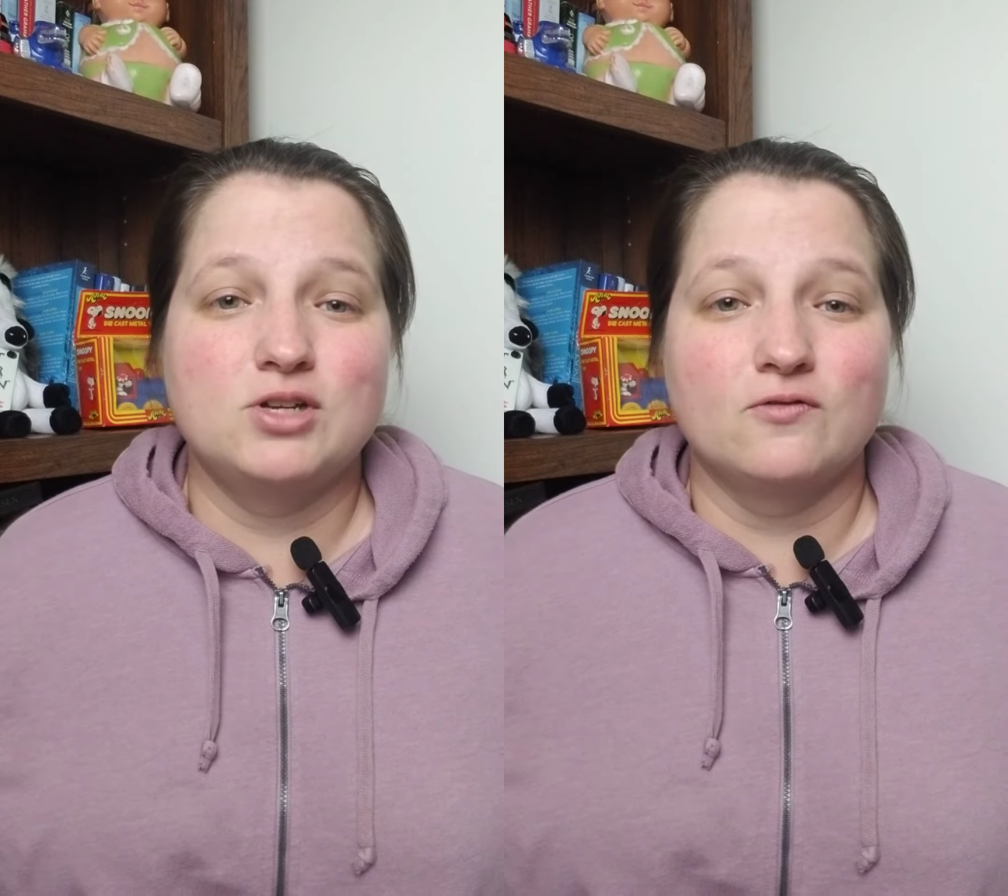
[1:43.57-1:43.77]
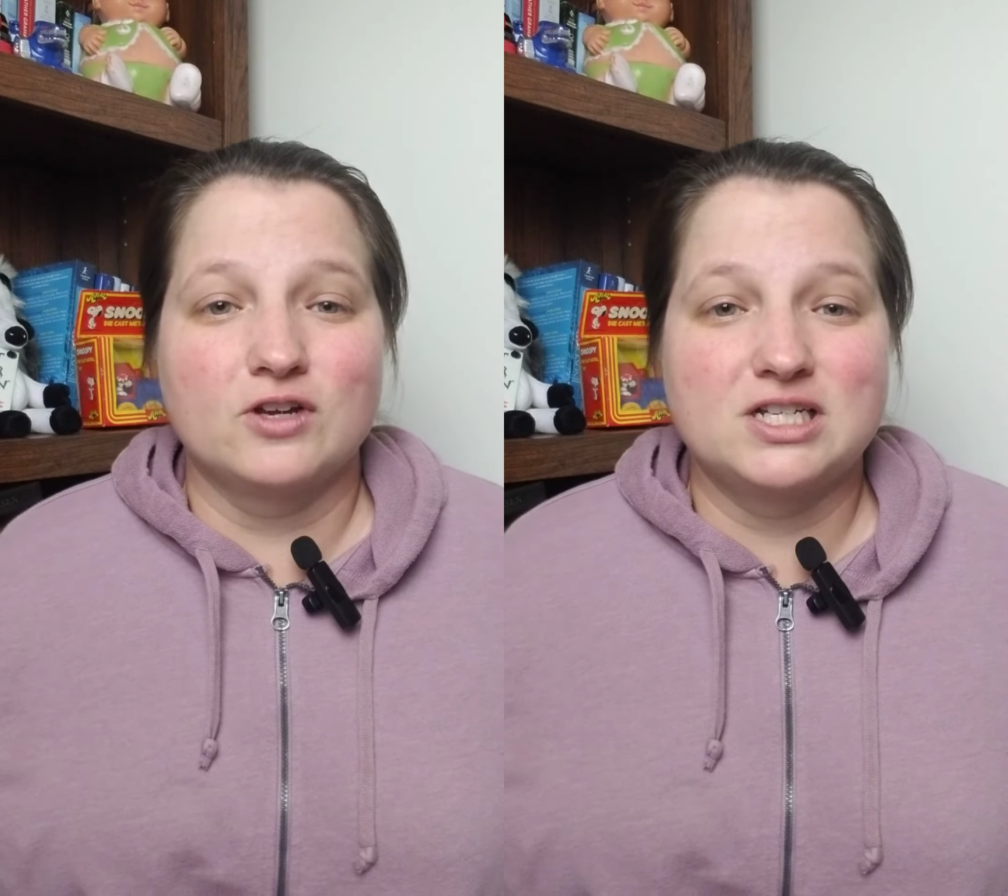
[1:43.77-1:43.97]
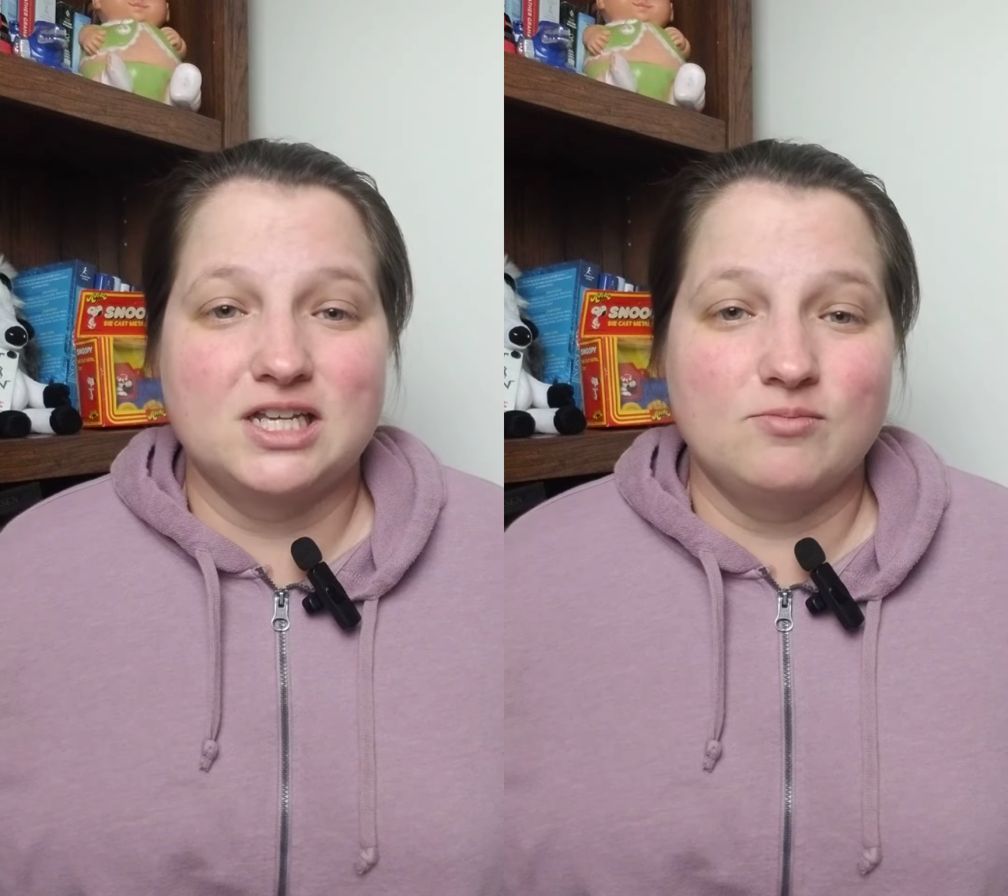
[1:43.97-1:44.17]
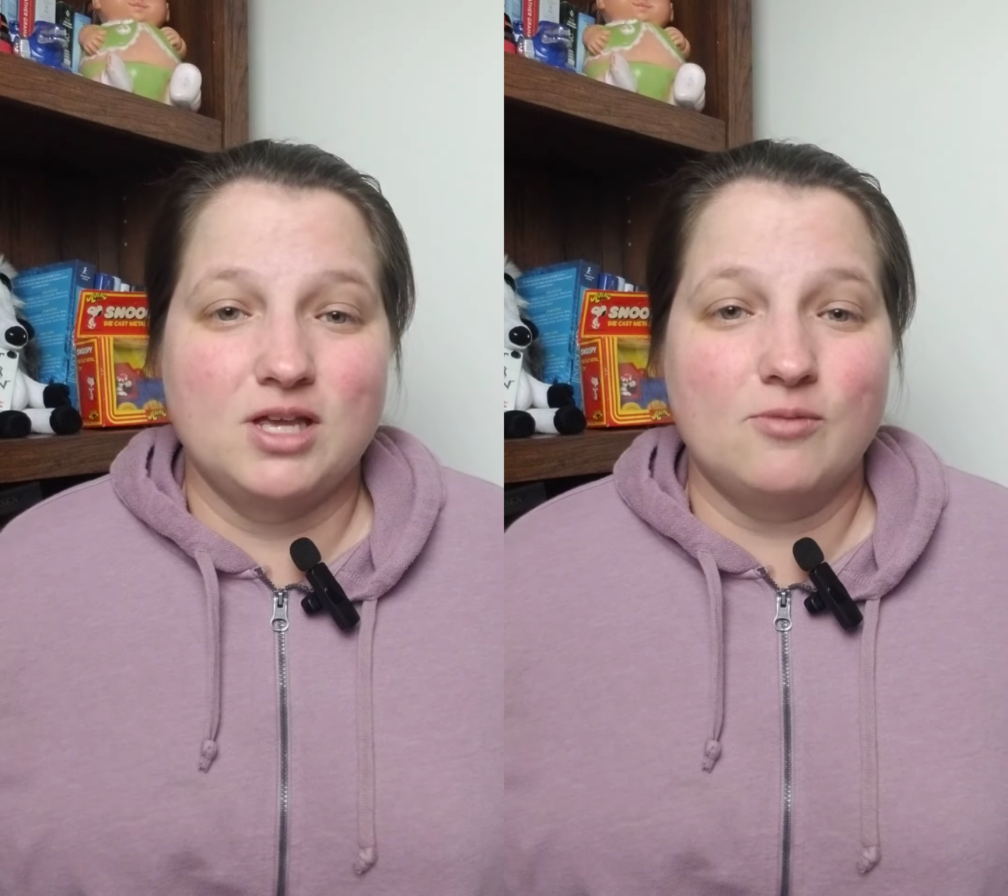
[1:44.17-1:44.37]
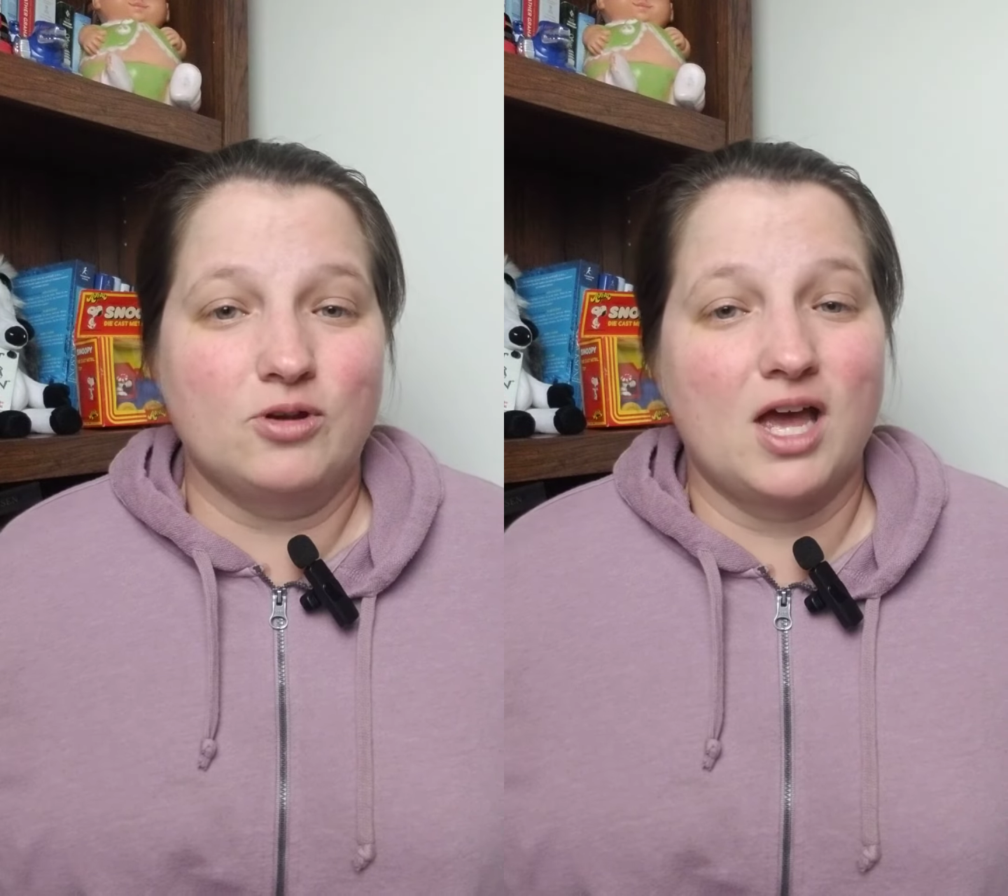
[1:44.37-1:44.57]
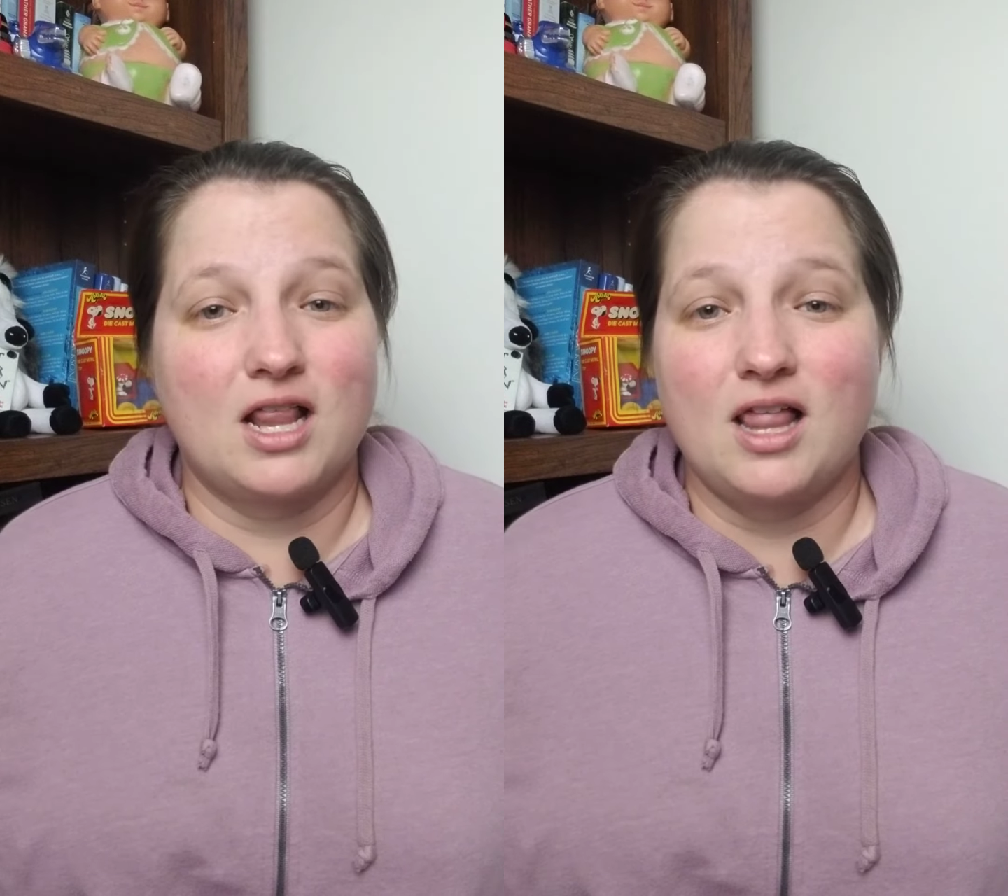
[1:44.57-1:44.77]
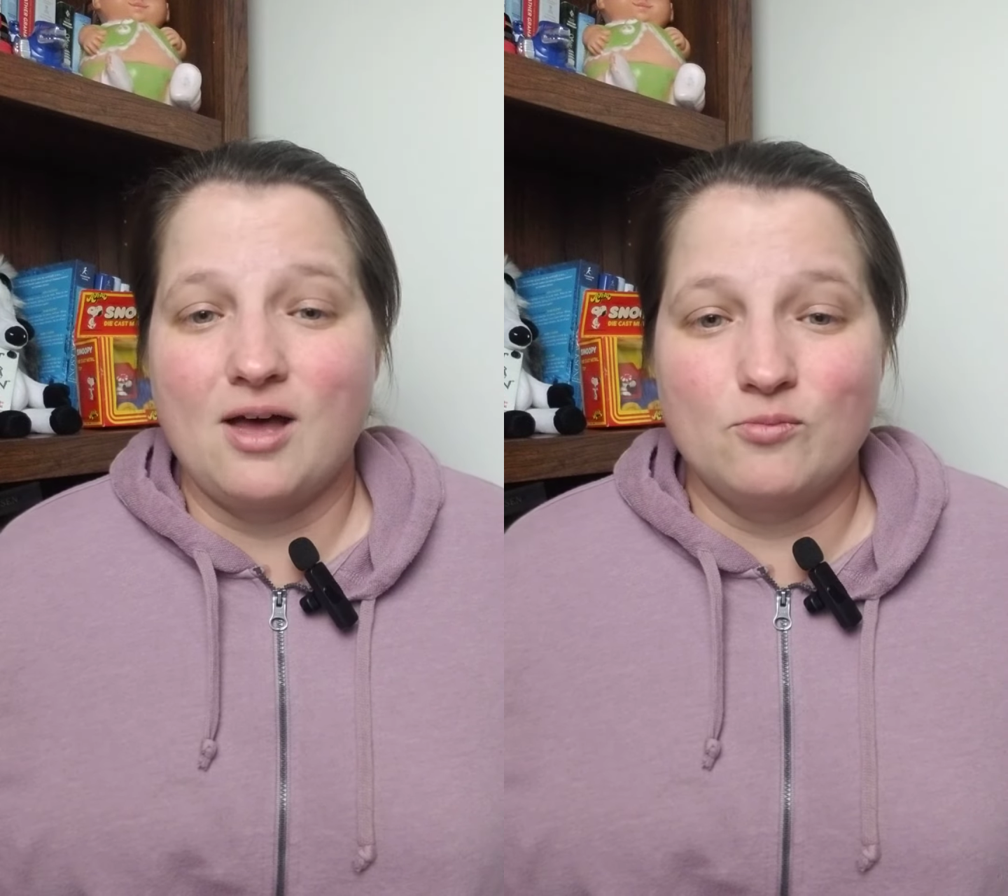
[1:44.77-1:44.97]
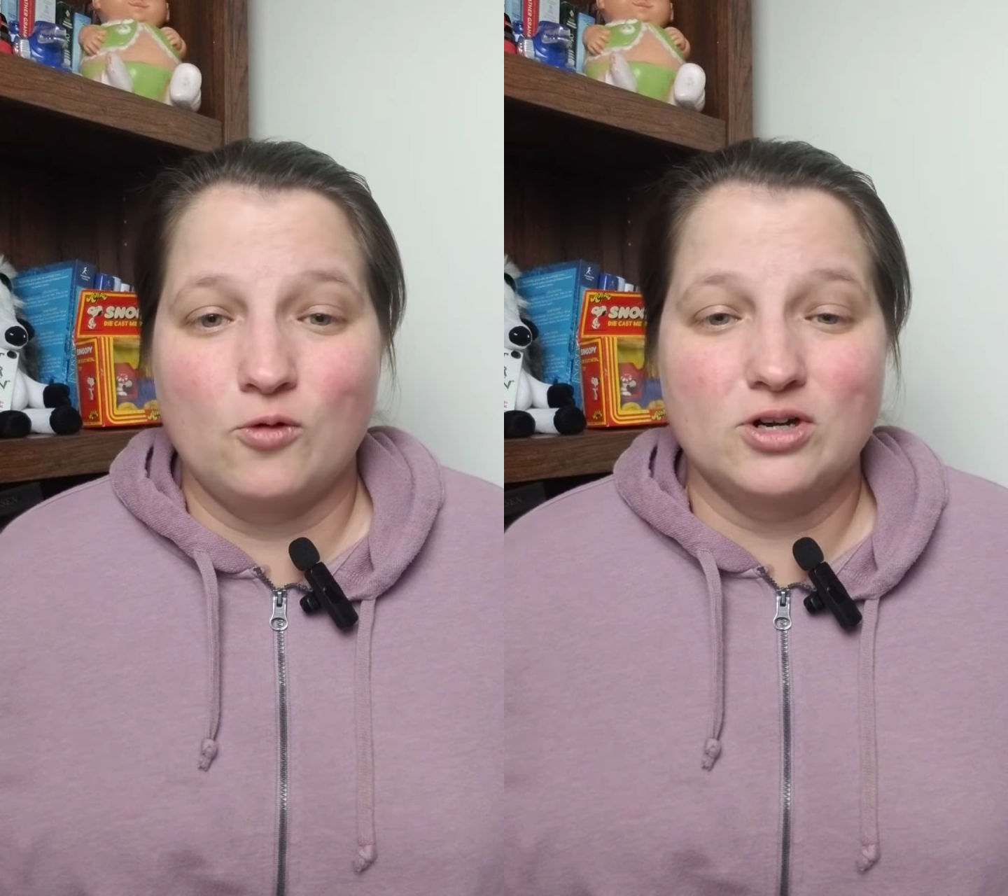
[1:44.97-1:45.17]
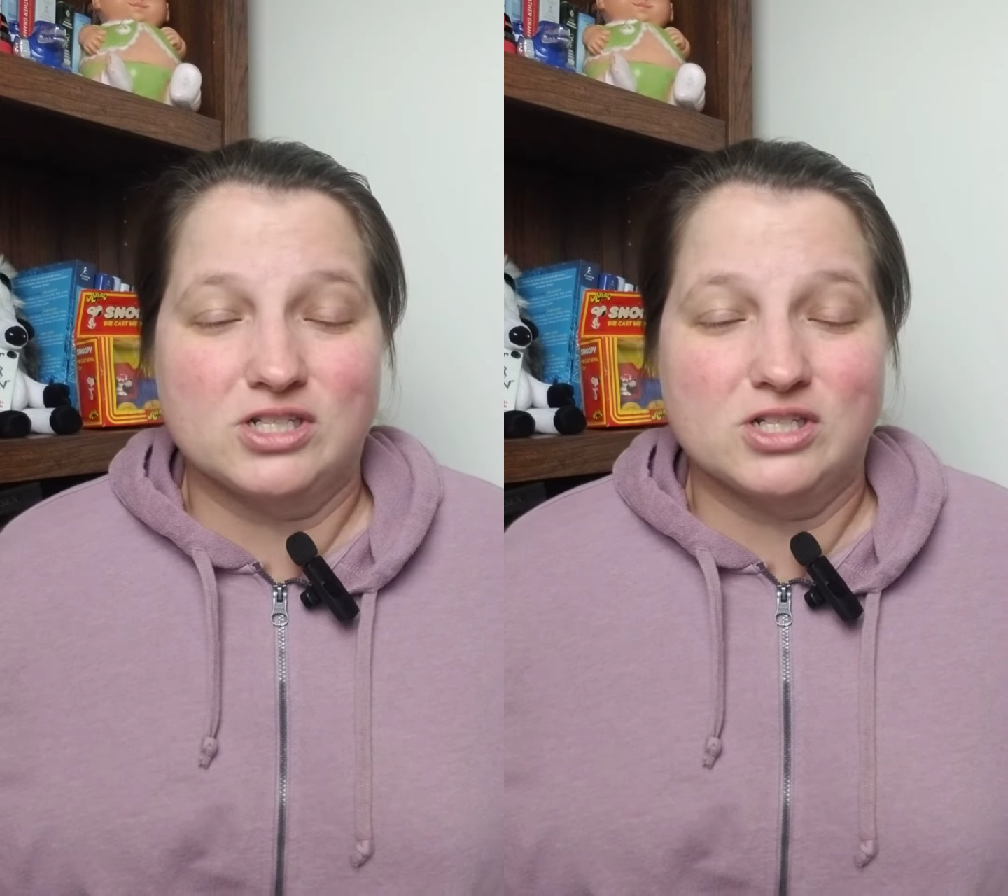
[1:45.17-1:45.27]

Don't forget to hit me up. I got a lot more